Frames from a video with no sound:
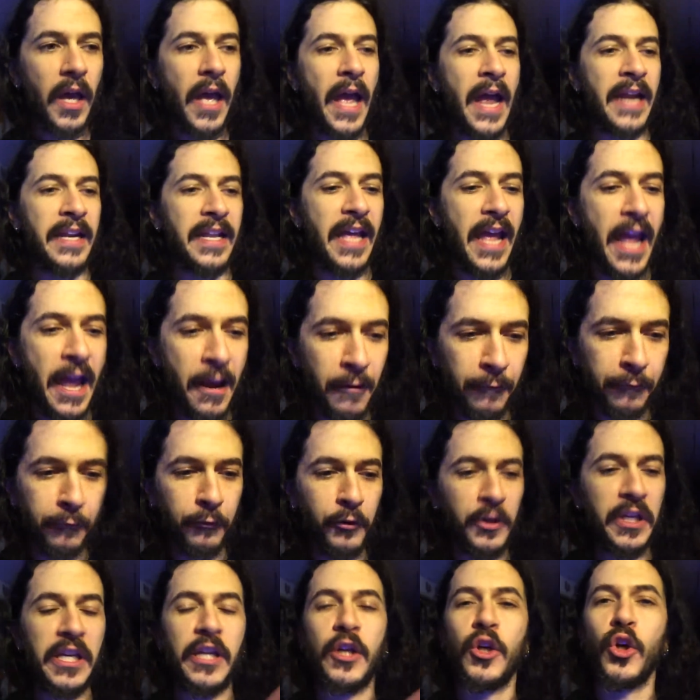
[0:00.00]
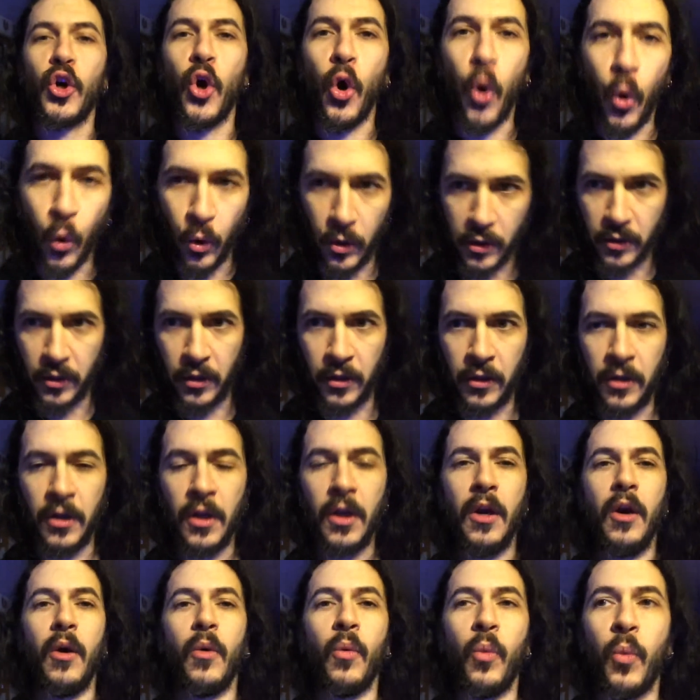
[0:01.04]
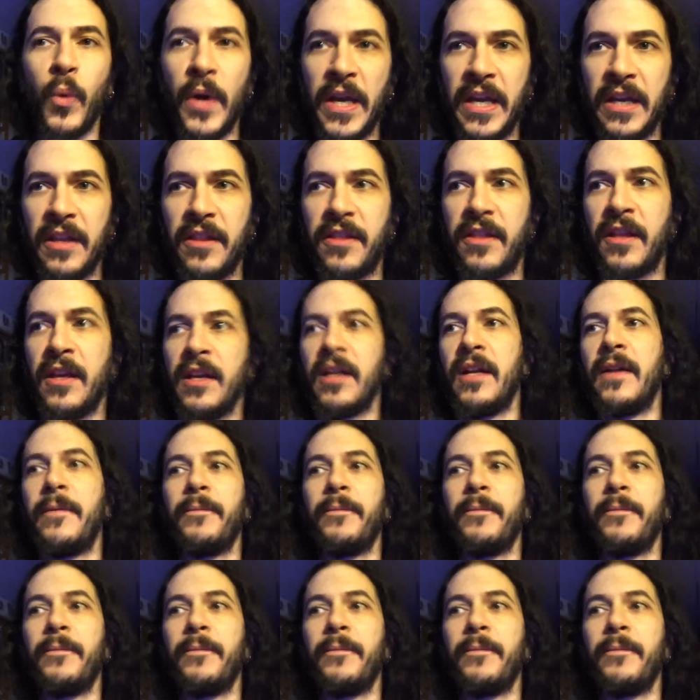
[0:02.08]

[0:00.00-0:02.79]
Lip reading: at every corner with